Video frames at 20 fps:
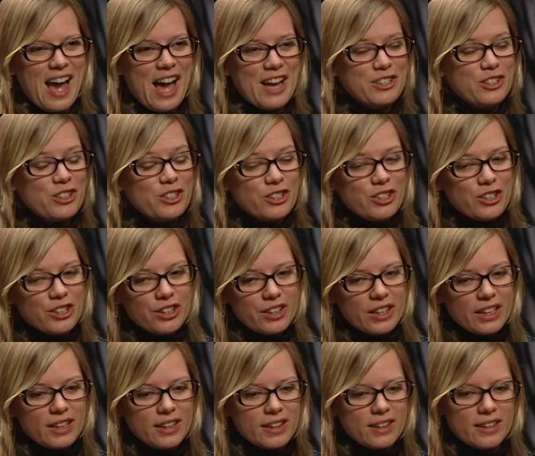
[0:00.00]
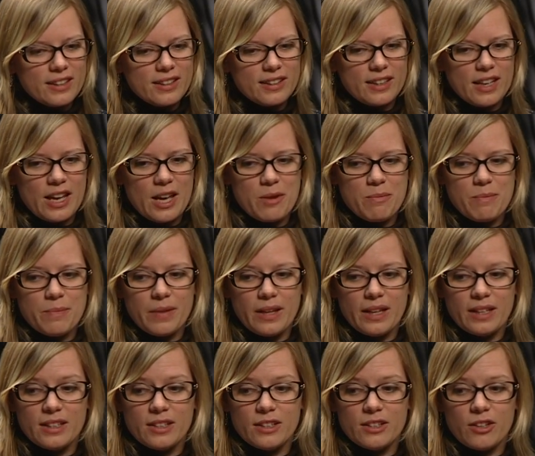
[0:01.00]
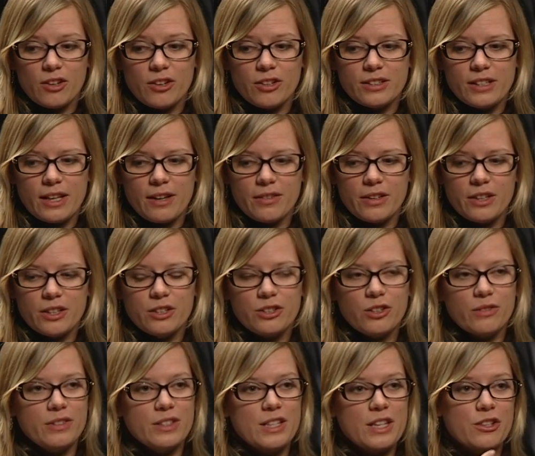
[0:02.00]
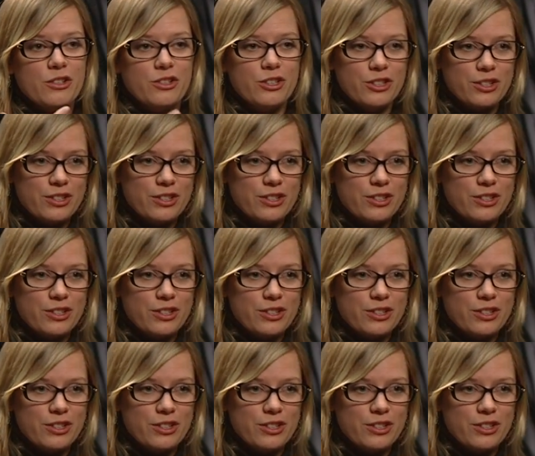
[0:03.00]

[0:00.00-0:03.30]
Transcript: And do you think that it does have because obviously there's